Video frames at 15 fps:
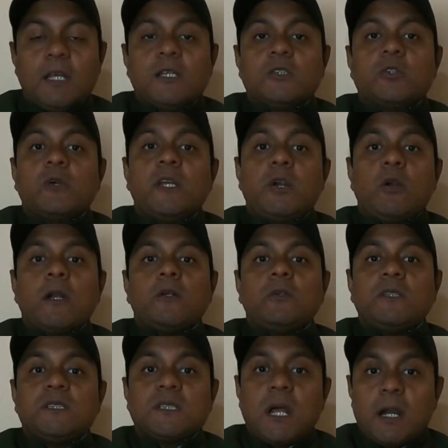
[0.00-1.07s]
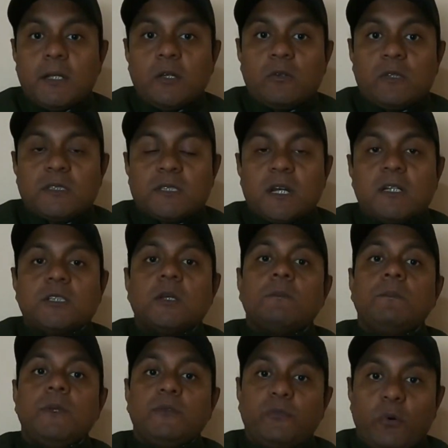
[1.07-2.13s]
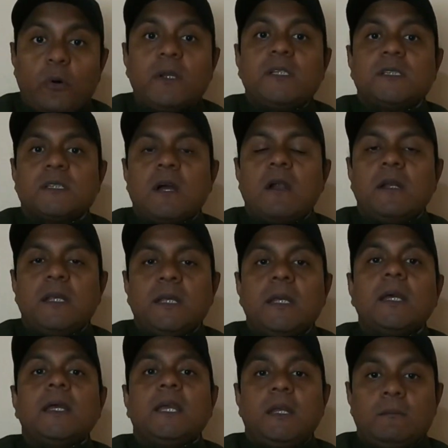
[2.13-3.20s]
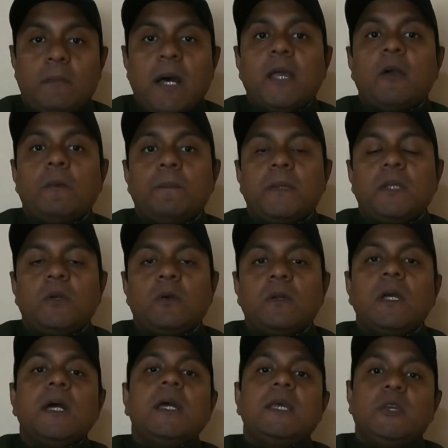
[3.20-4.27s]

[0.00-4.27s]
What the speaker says: So in order to start your research, before starting, in my opinion,